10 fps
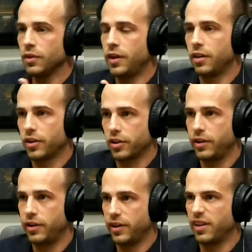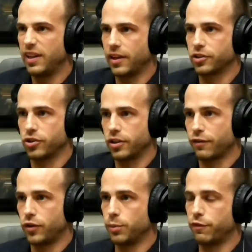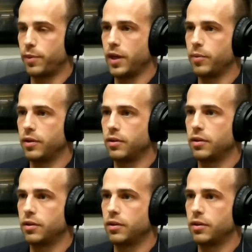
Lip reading: an electronic form of payment,